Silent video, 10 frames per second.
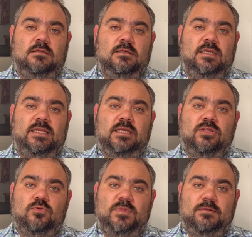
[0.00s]
in
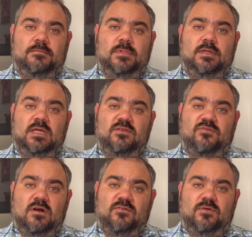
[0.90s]
Kedumim, not
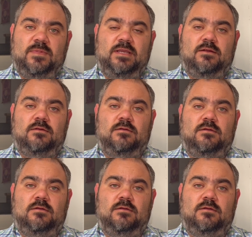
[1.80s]
far from here,